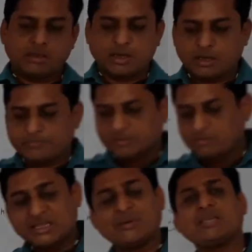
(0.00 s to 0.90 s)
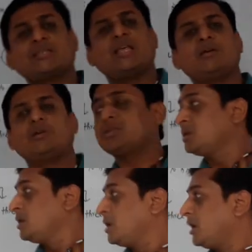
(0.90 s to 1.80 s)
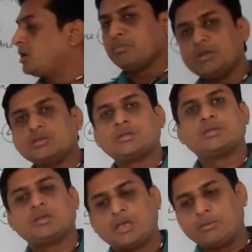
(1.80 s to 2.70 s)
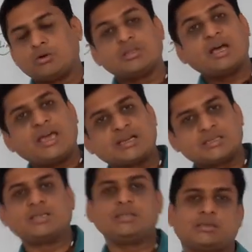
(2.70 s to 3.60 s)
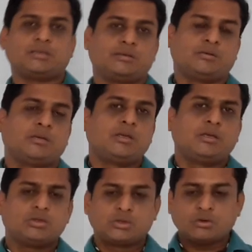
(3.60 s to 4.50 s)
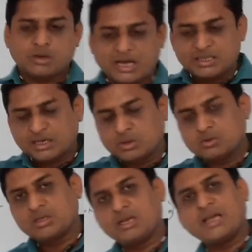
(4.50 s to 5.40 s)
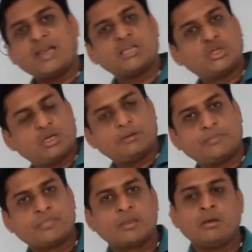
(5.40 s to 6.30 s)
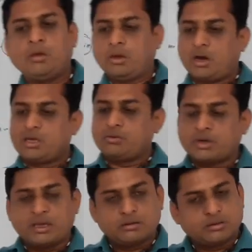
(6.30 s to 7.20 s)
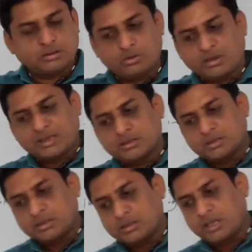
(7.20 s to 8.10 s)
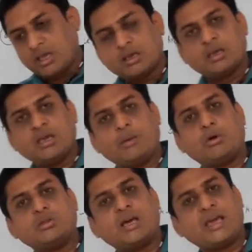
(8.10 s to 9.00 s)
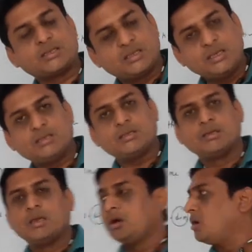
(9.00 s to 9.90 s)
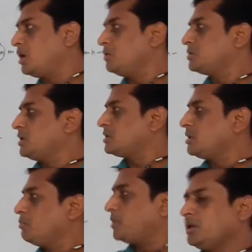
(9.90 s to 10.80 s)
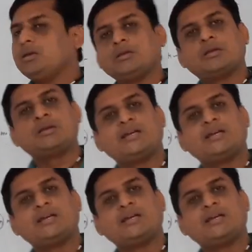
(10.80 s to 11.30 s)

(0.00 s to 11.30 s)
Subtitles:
in the mathematics language, it means about the axis. So either you say direction, or you can say about the axis, or you say simply